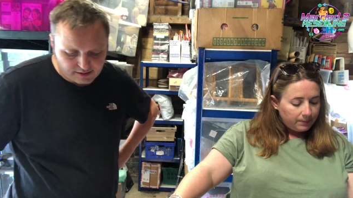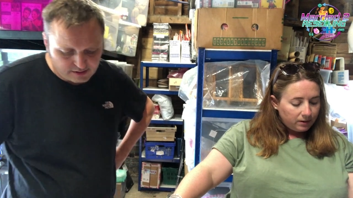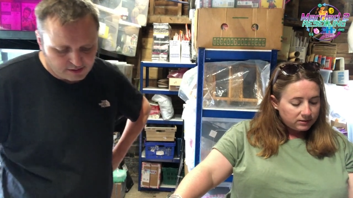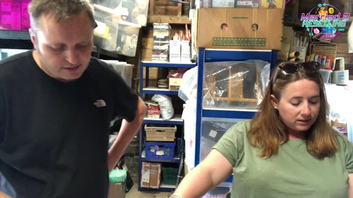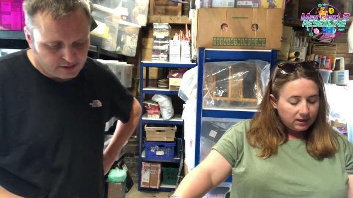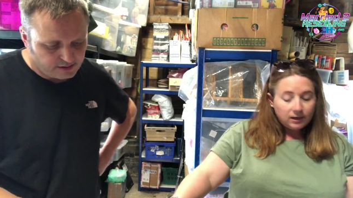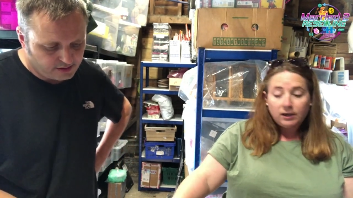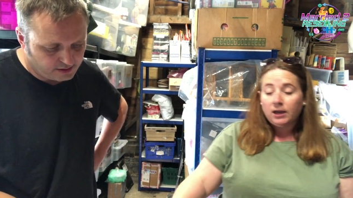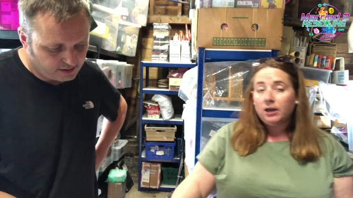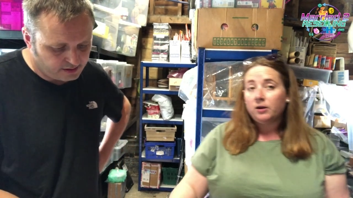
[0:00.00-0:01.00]
Speaker 1: basket and
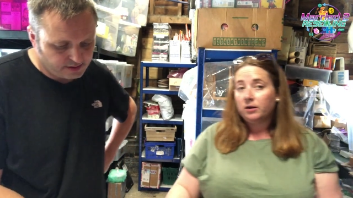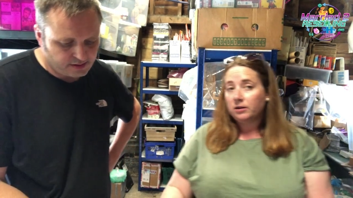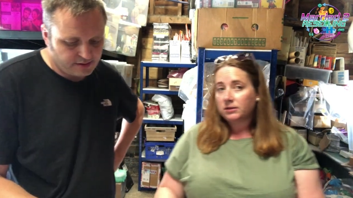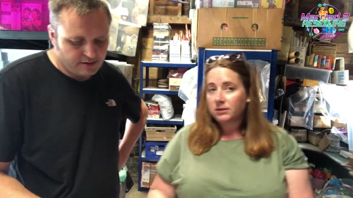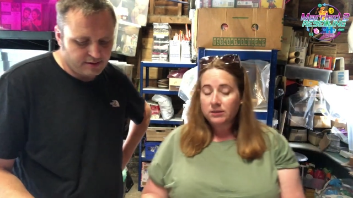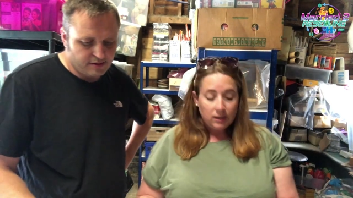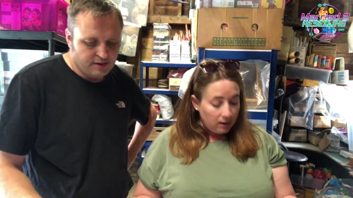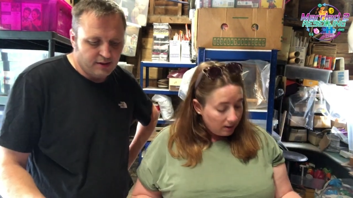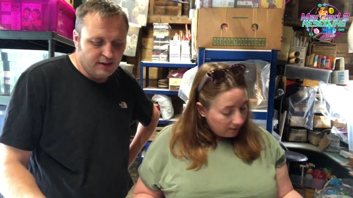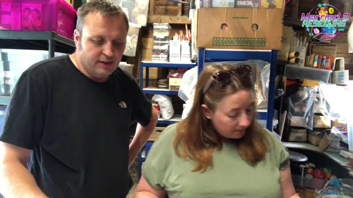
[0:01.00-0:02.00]
key hooks.
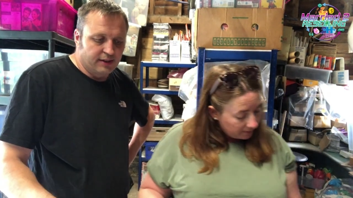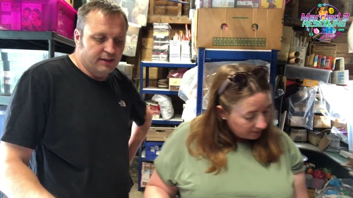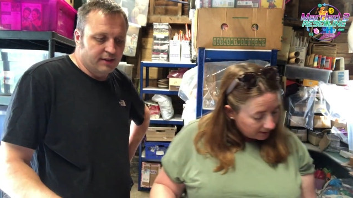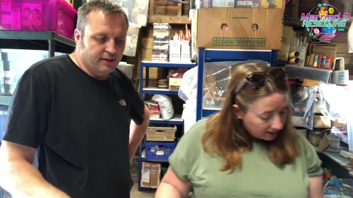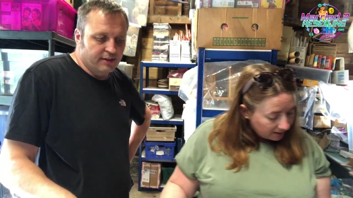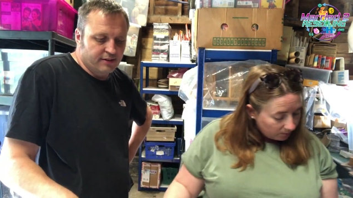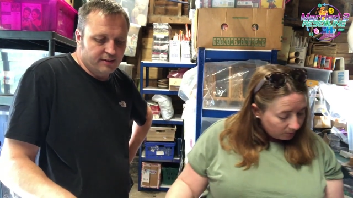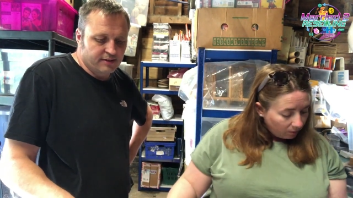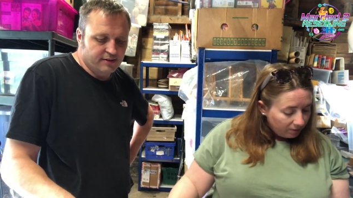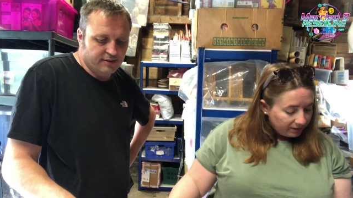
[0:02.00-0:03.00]
Now we
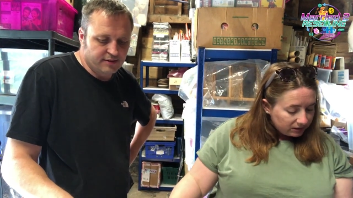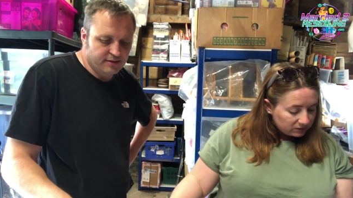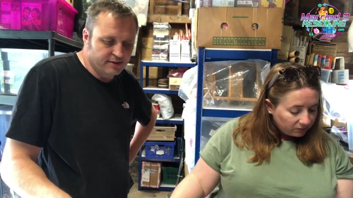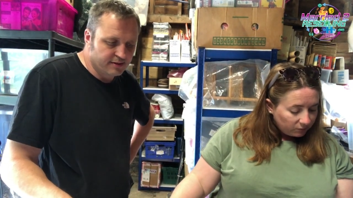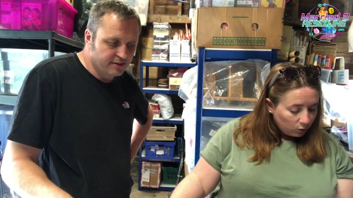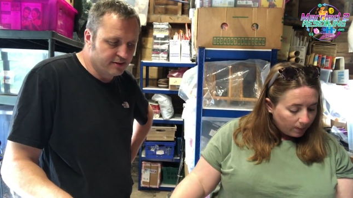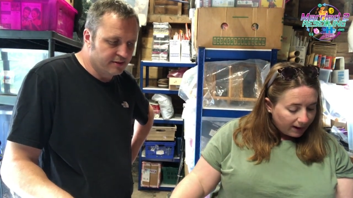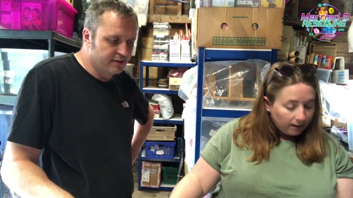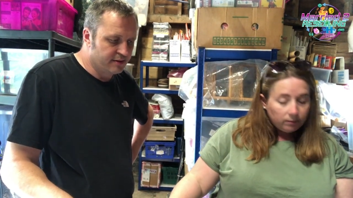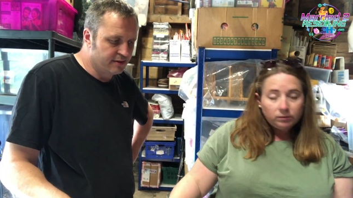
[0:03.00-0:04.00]
won this for four
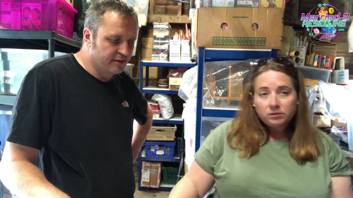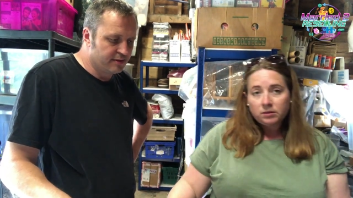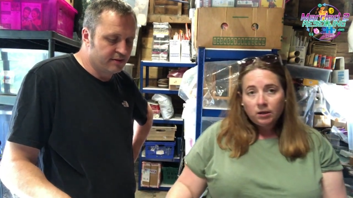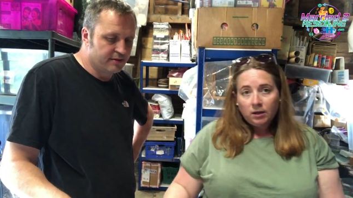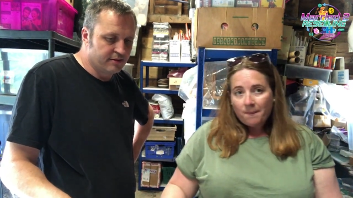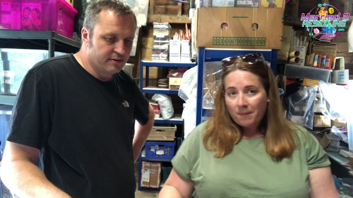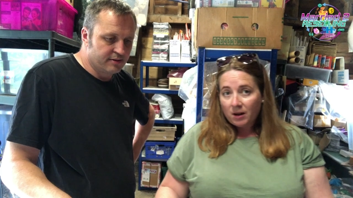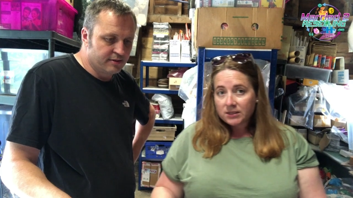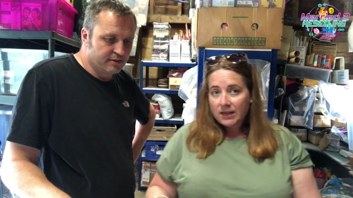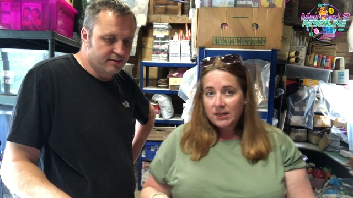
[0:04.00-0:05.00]
pounds
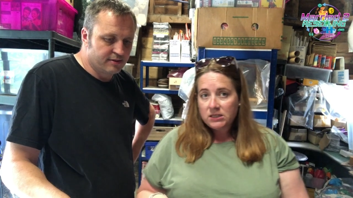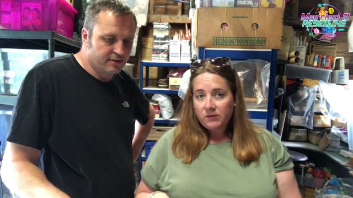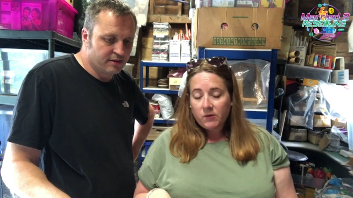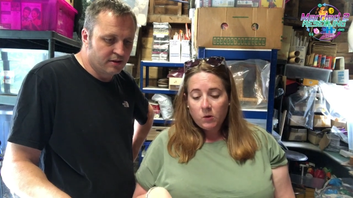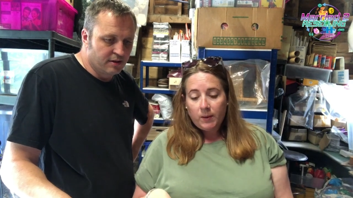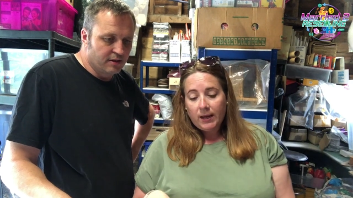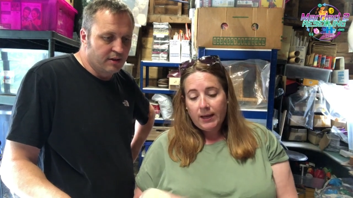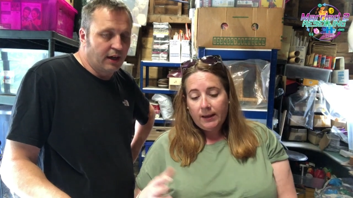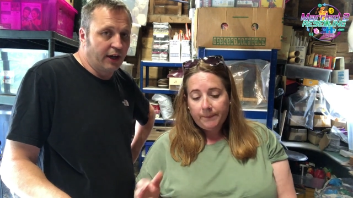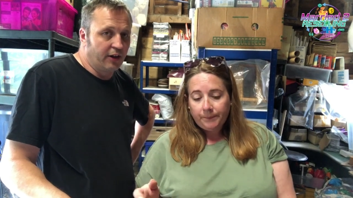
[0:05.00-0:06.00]
plus eighty-four
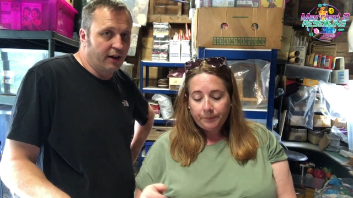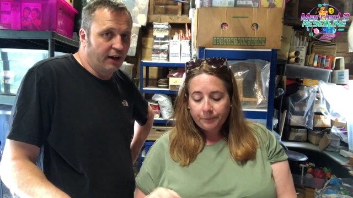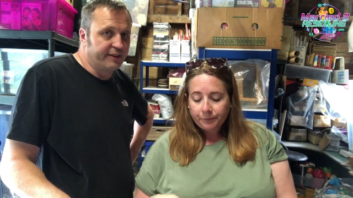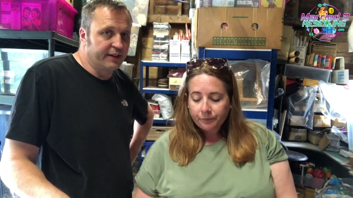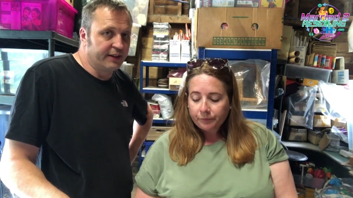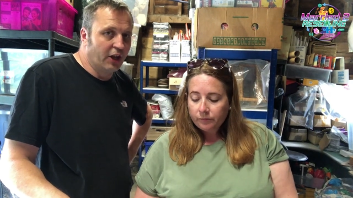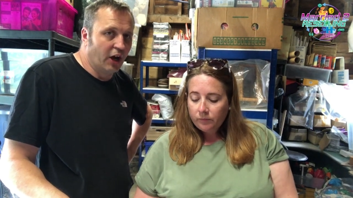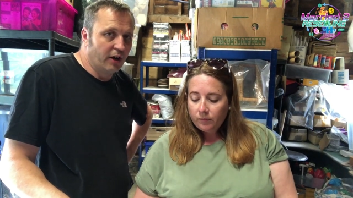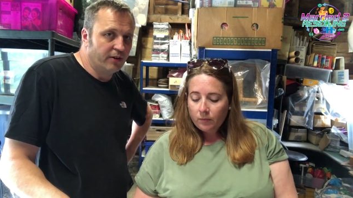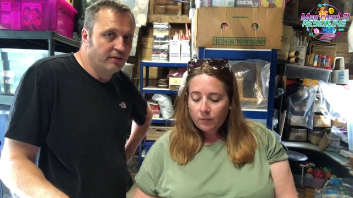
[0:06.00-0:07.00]
p.
Speaker 2: And I, I didn't
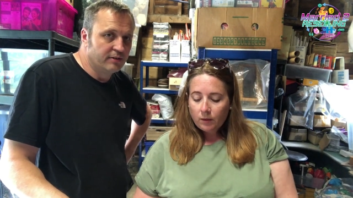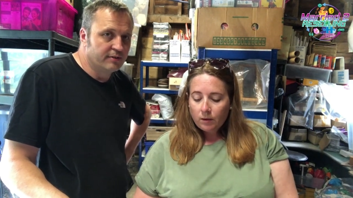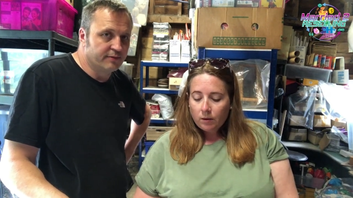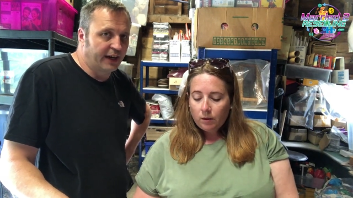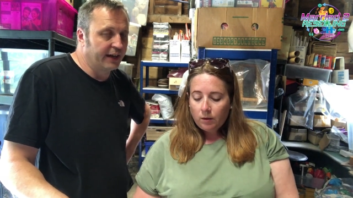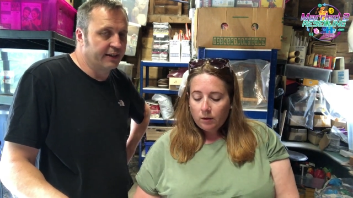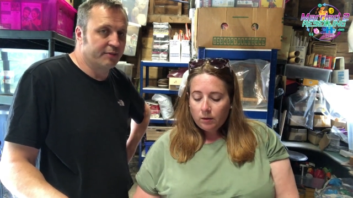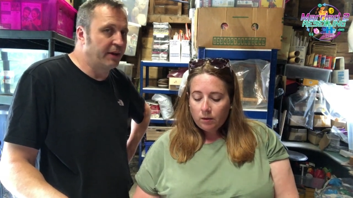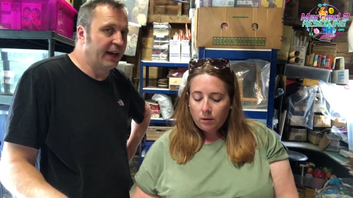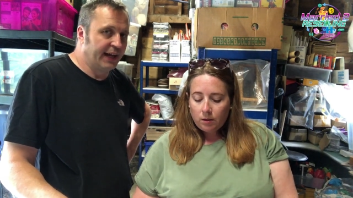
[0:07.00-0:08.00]
know, Faye hadn't
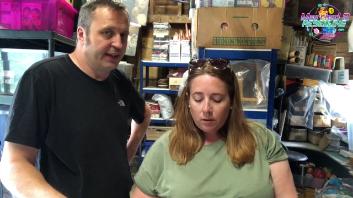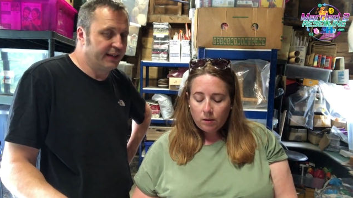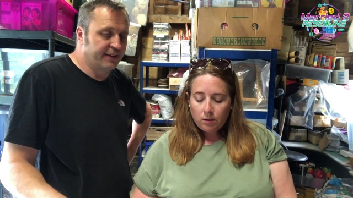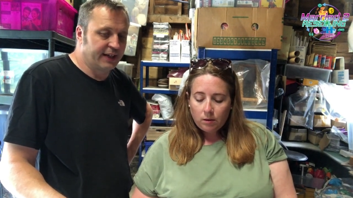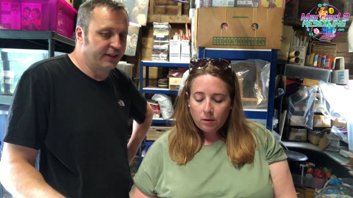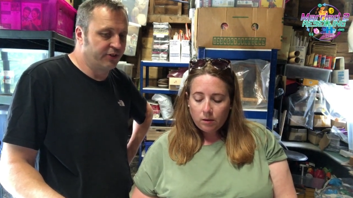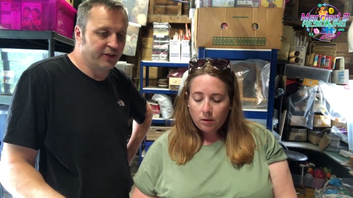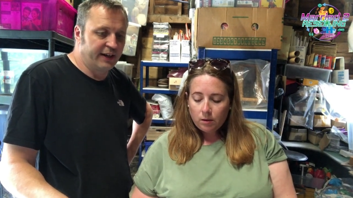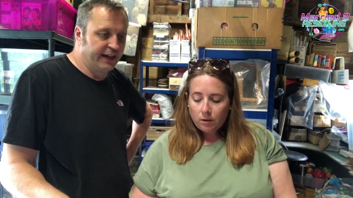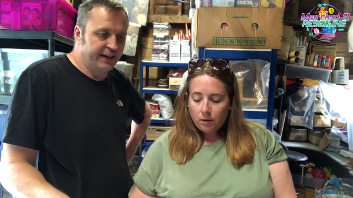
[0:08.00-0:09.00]
given me any indication
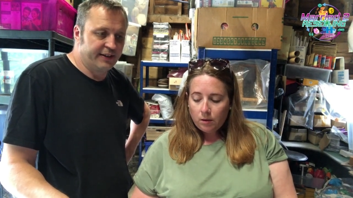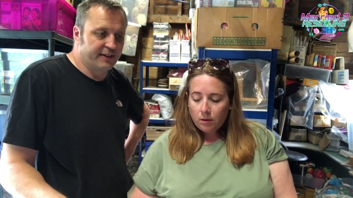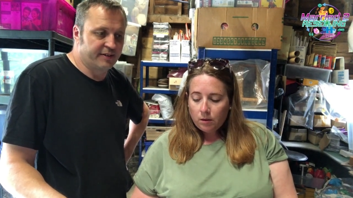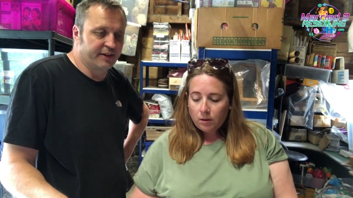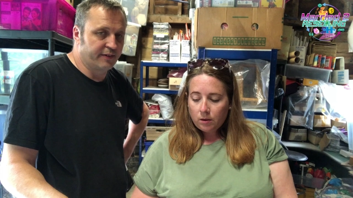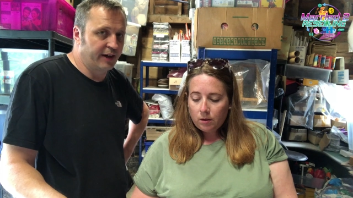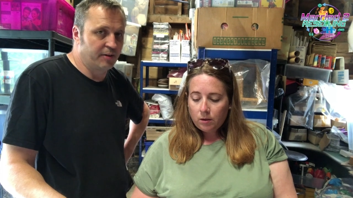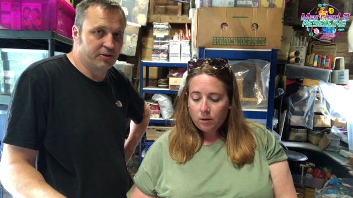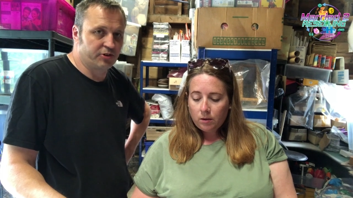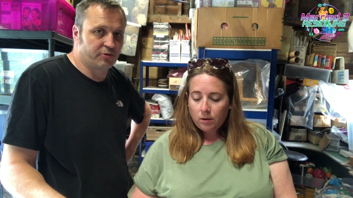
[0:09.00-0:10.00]
on any of this stuff how
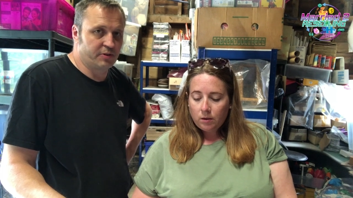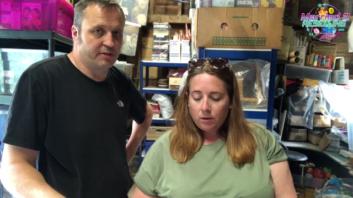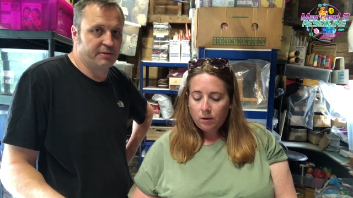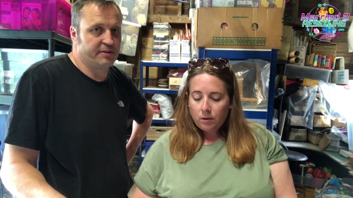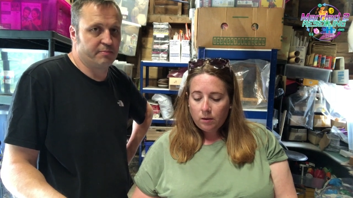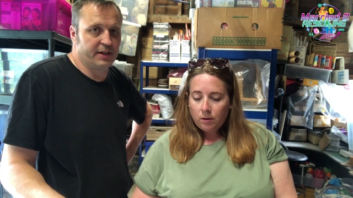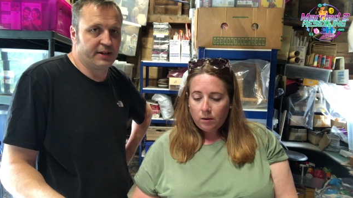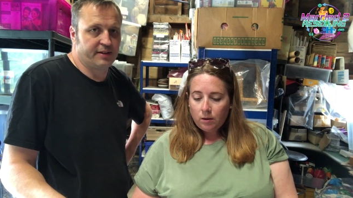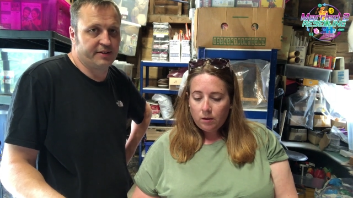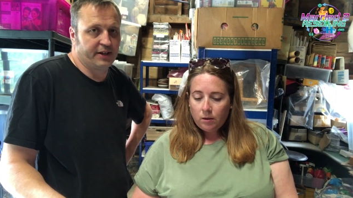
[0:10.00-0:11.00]
much she wanted me to
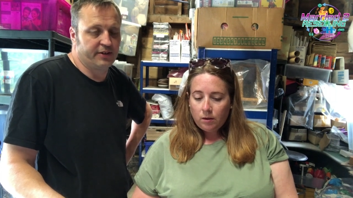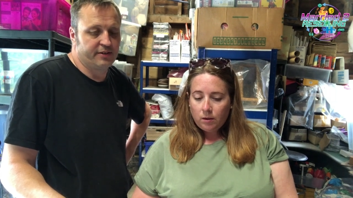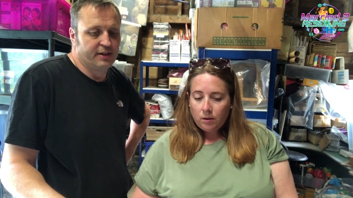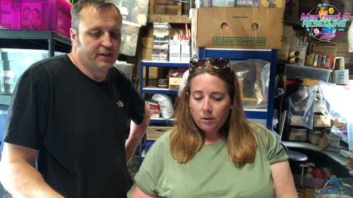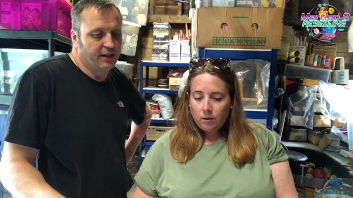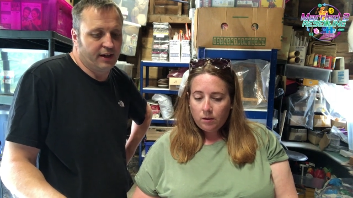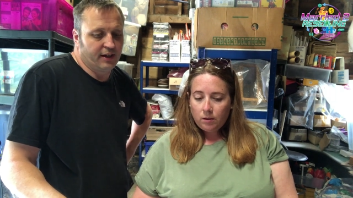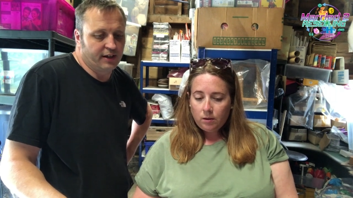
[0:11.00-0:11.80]
bid, so I